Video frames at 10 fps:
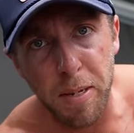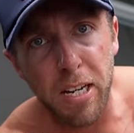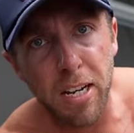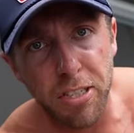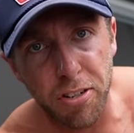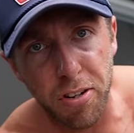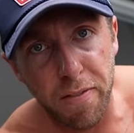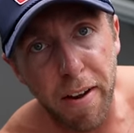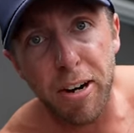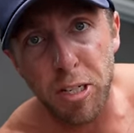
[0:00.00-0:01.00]
because there's a
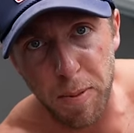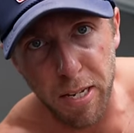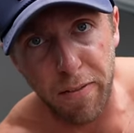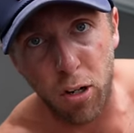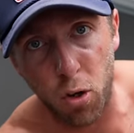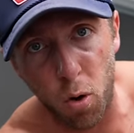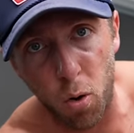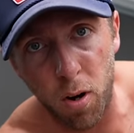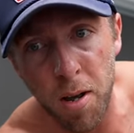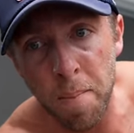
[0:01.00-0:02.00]
very specific goal.